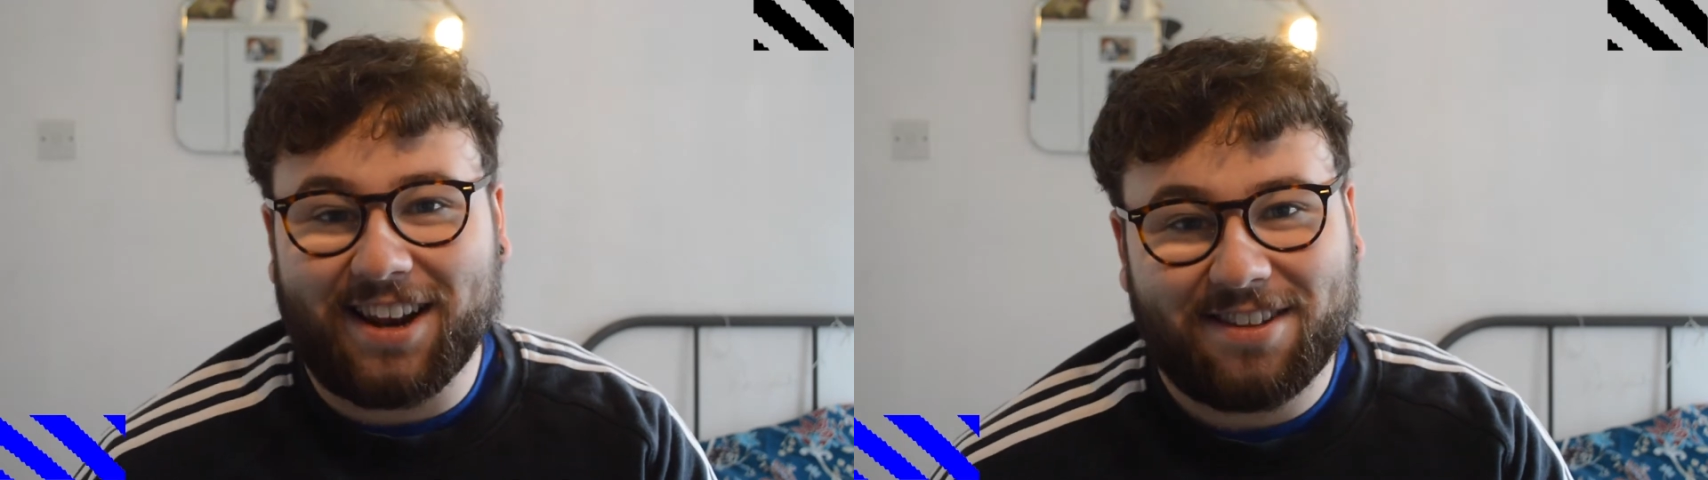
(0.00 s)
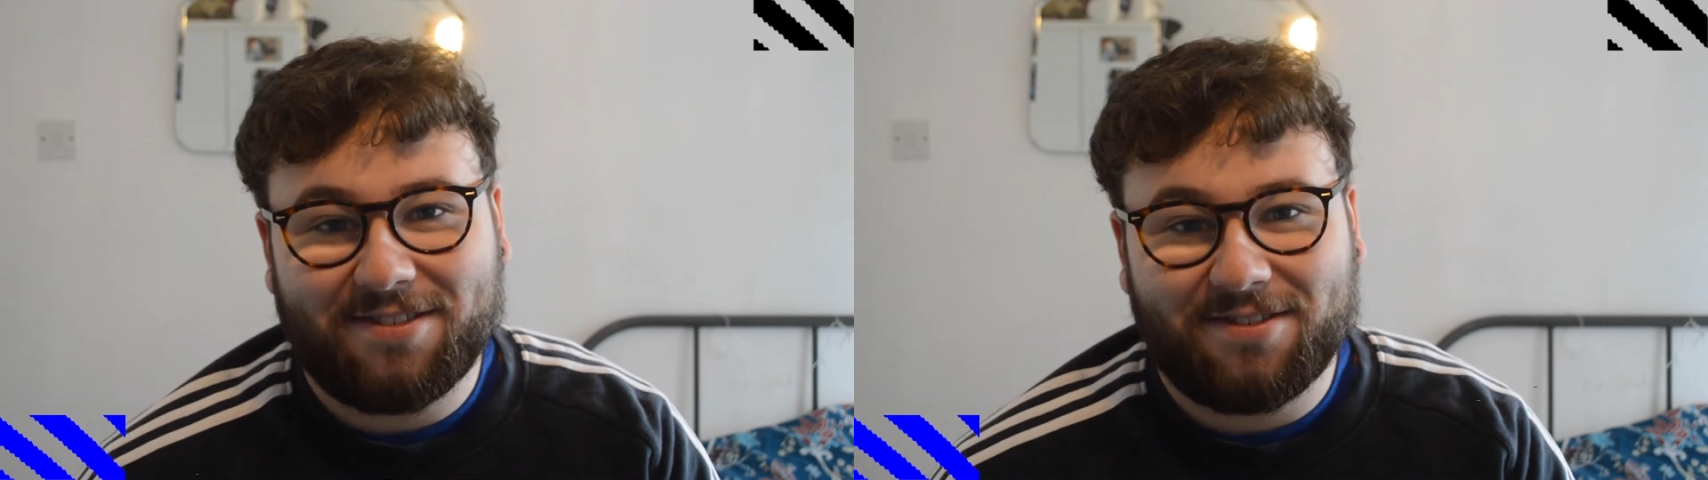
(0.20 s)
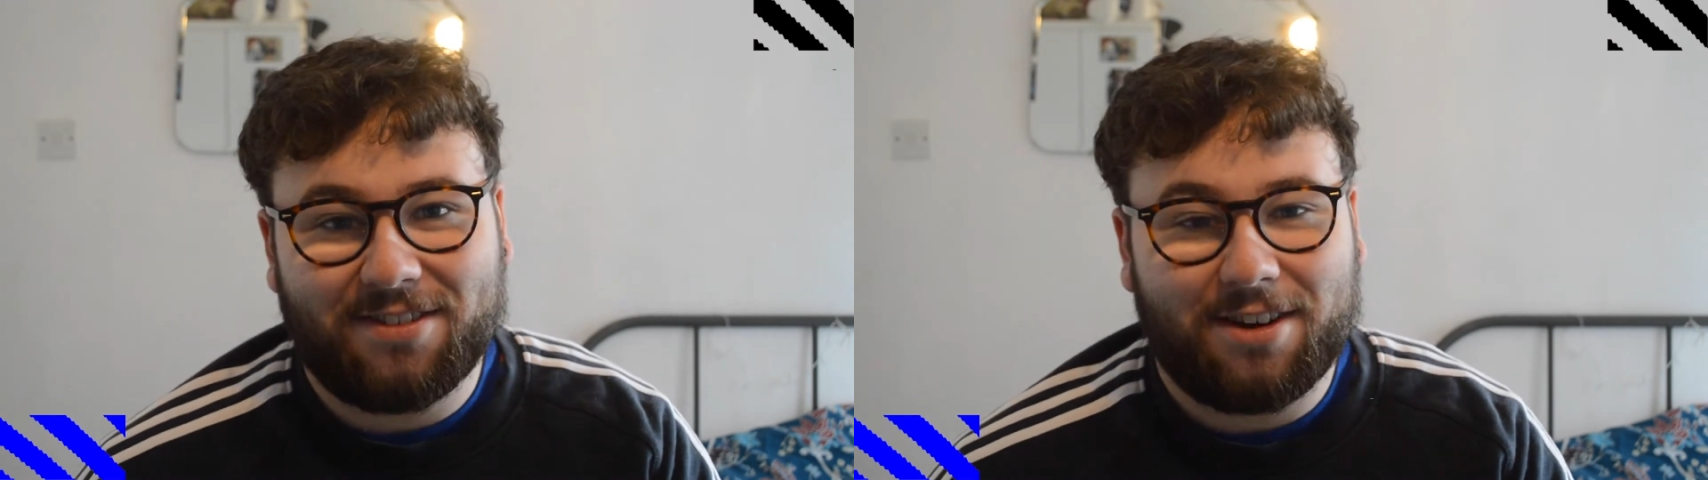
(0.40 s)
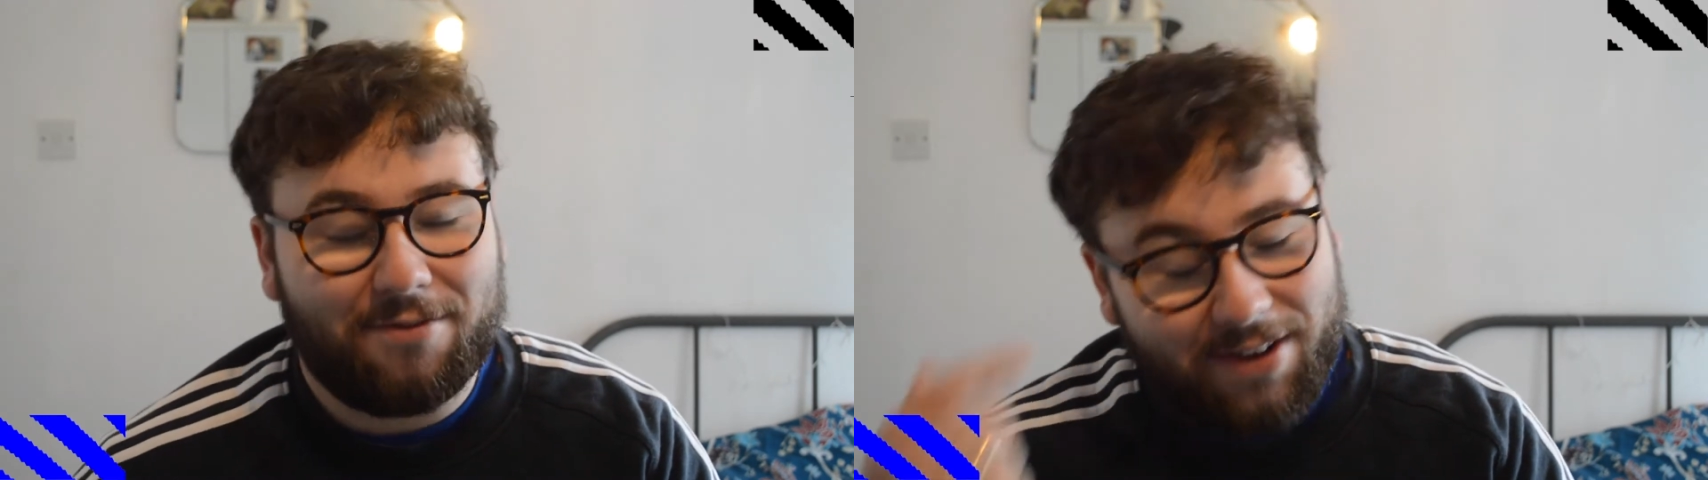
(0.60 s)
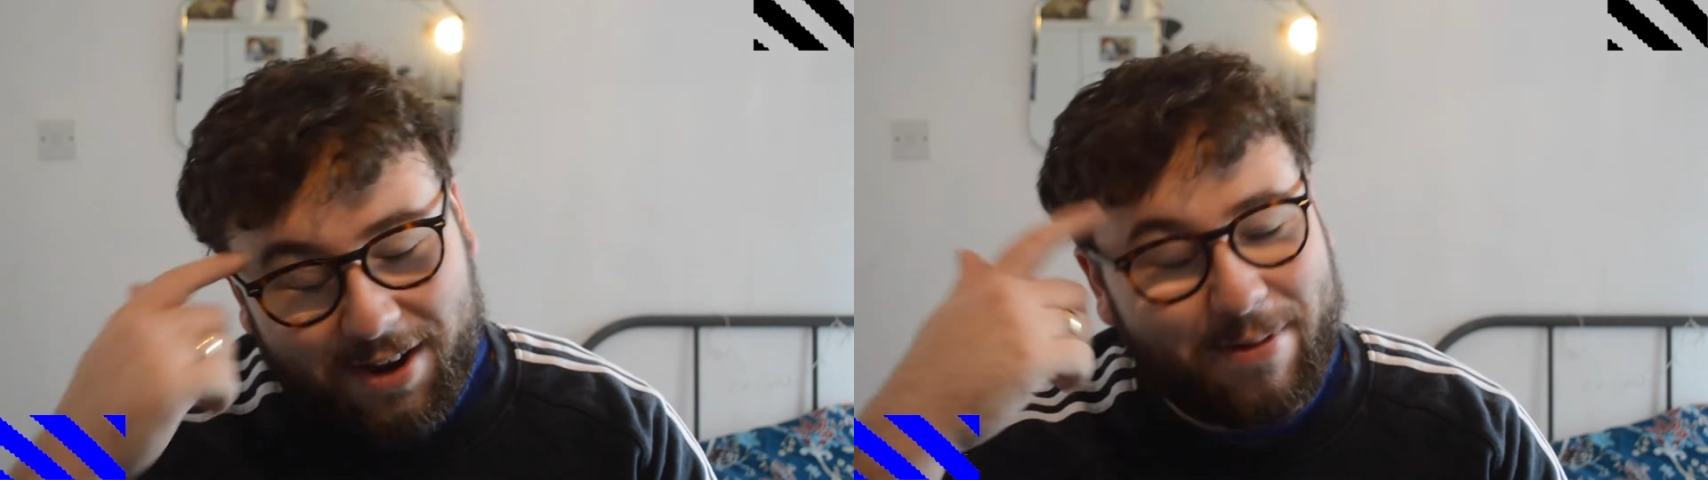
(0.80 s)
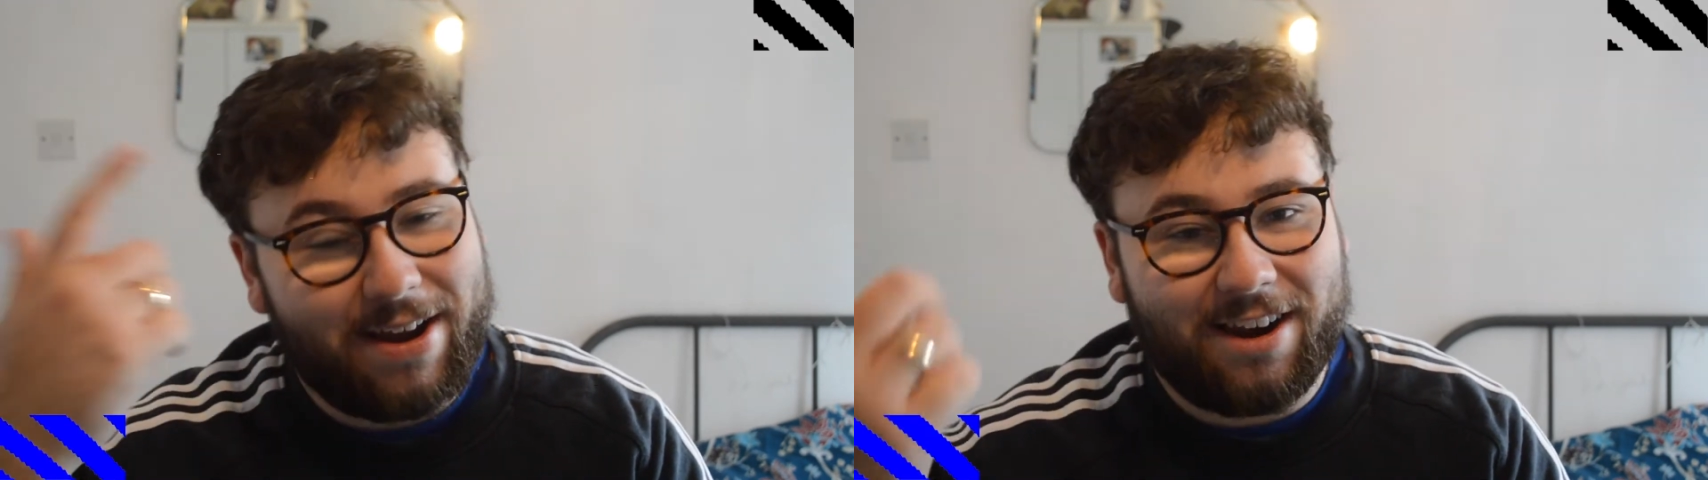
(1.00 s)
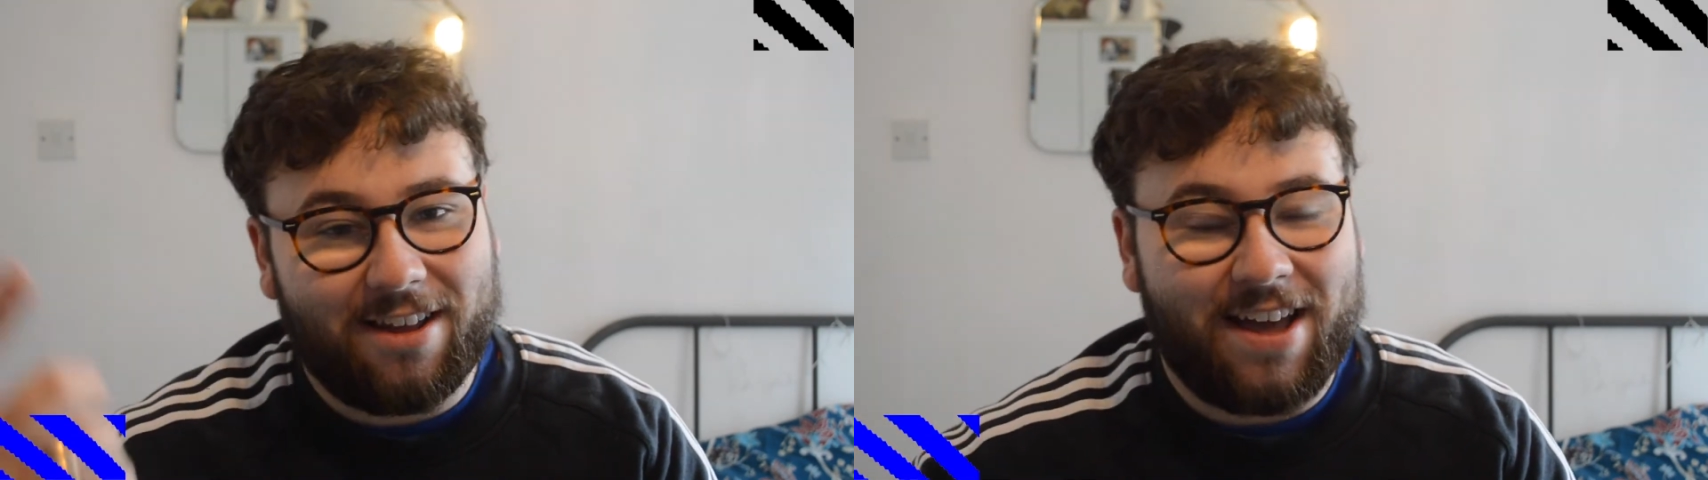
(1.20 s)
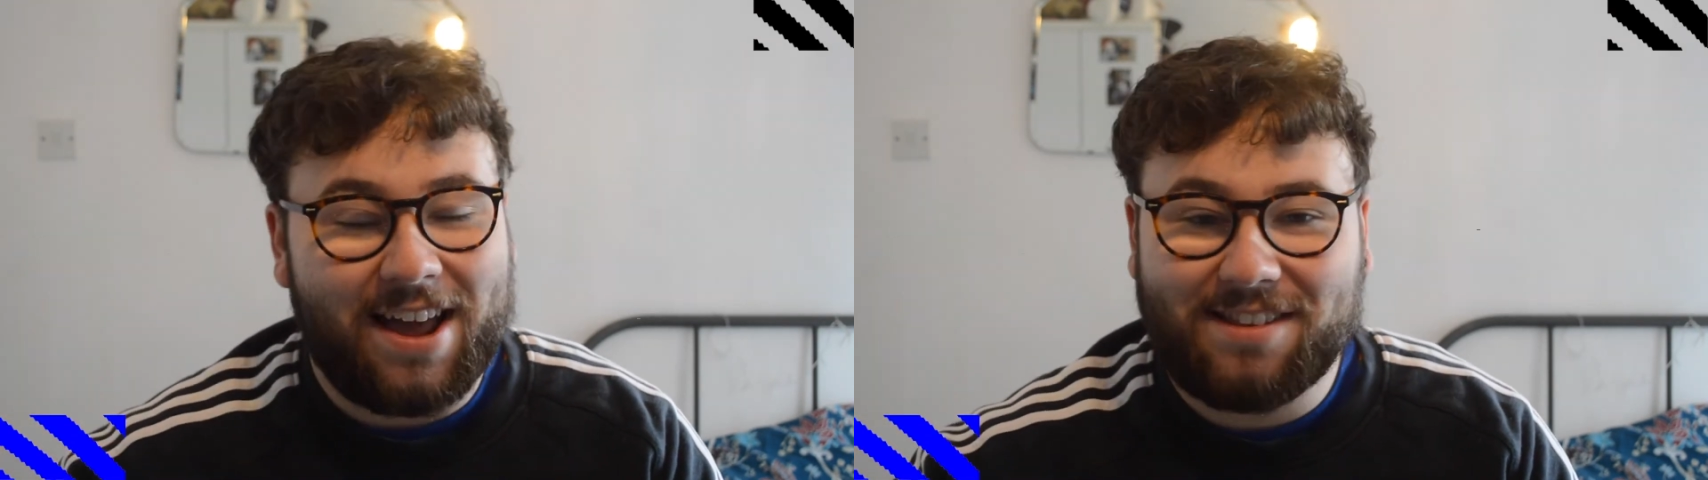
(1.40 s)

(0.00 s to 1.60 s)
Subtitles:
Let's think about it like that.